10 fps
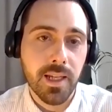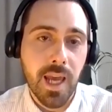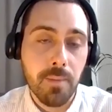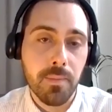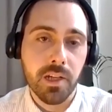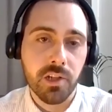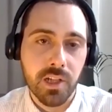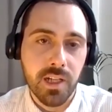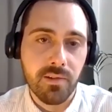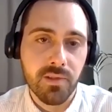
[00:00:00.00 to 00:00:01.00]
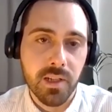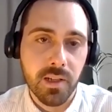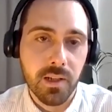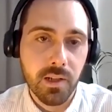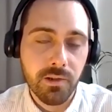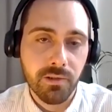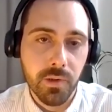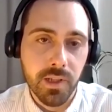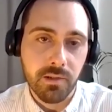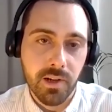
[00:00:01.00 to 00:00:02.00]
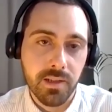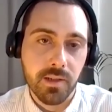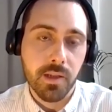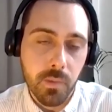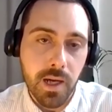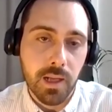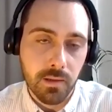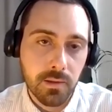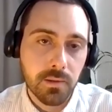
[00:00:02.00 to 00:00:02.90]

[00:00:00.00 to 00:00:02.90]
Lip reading: can be achieved through this crisis as well?